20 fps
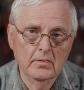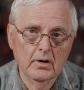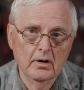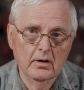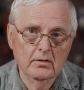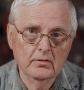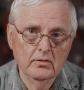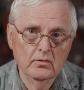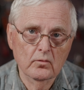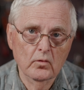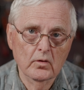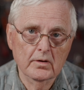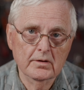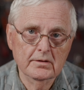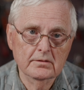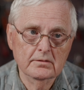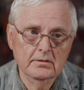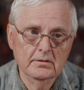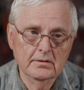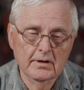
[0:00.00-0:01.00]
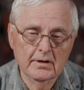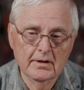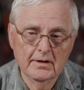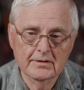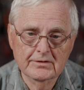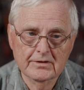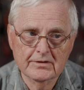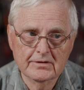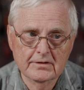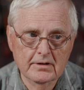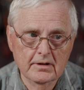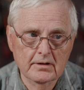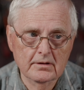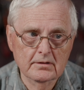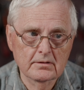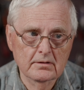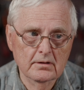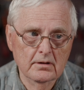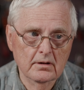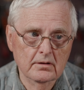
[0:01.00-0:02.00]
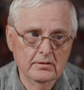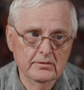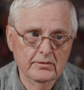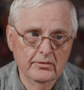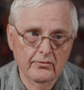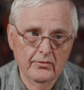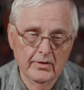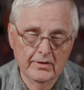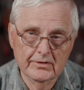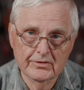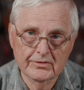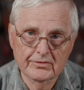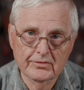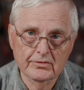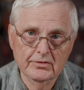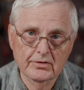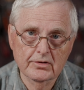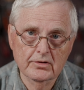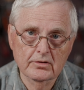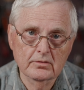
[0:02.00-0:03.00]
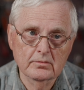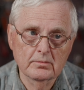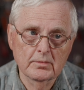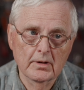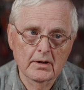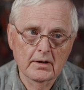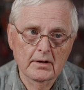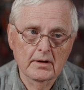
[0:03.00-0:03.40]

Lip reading: on the one that I just did on the register tube